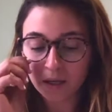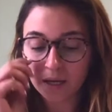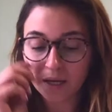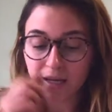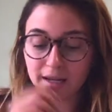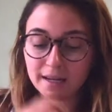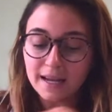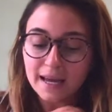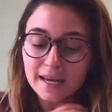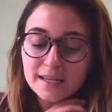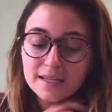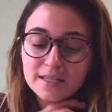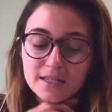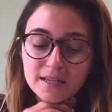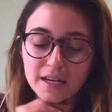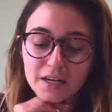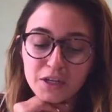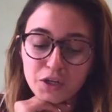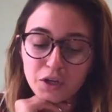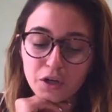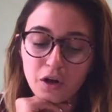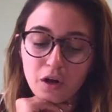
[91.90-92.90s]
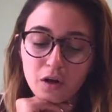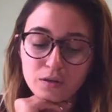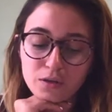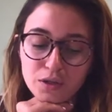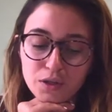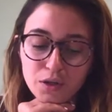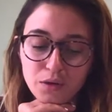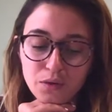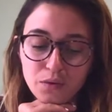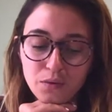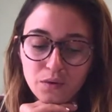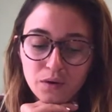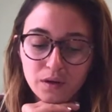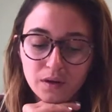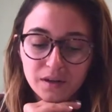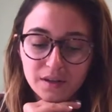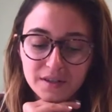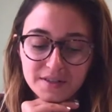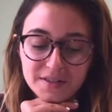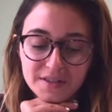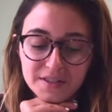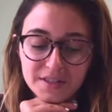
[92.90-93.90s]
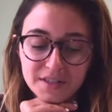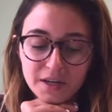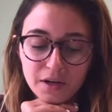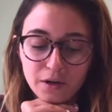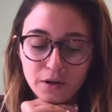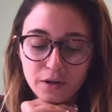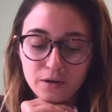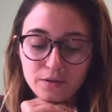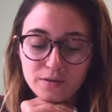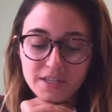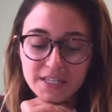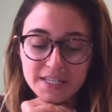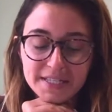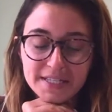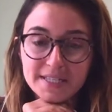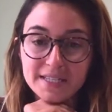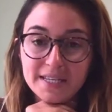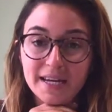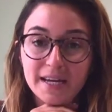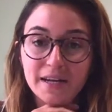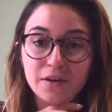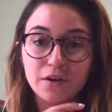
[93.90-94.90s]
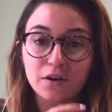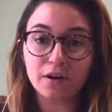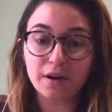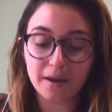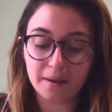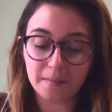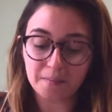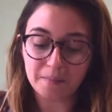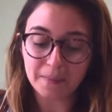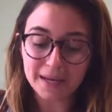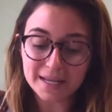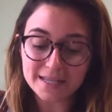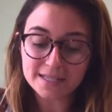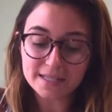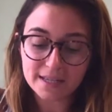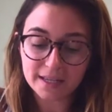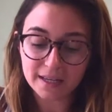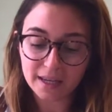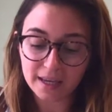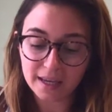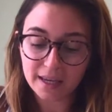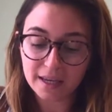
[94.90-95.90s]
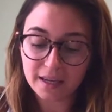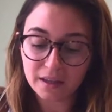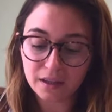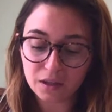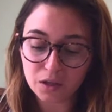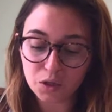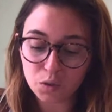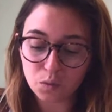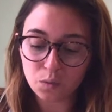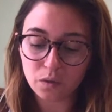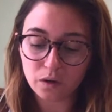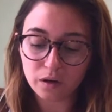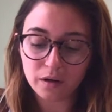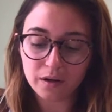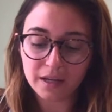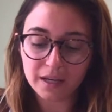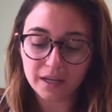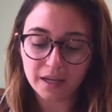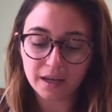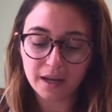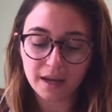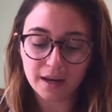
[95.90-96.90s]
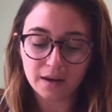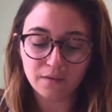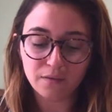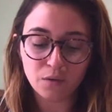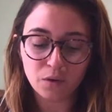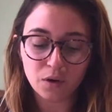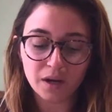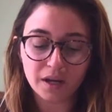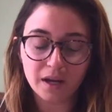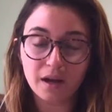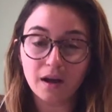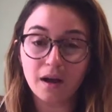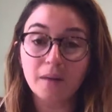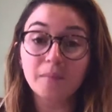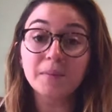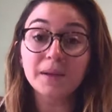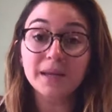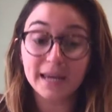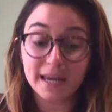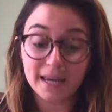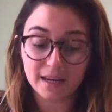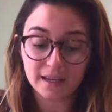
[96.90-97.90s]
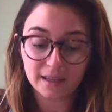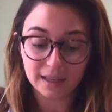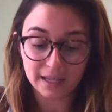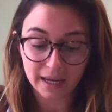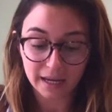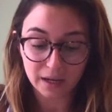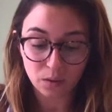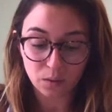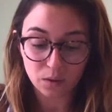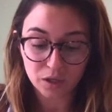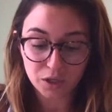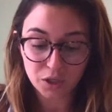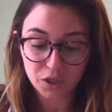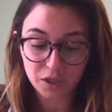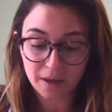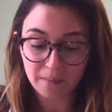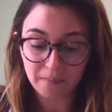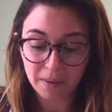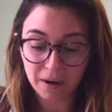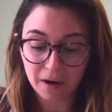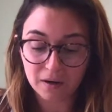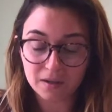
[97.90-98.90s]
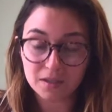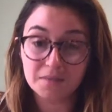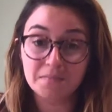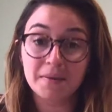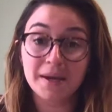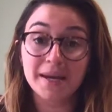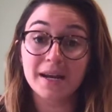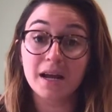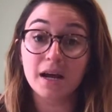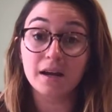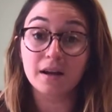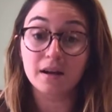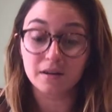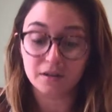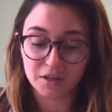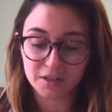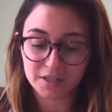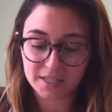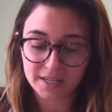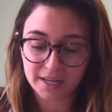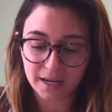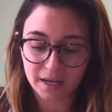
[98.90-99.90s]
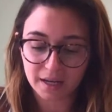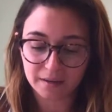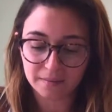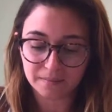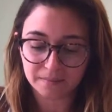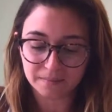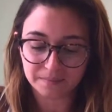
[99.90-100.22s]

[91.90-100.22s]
Next, I should also consider using standard and basic English wording and avoiding complicated language that parents may not understand.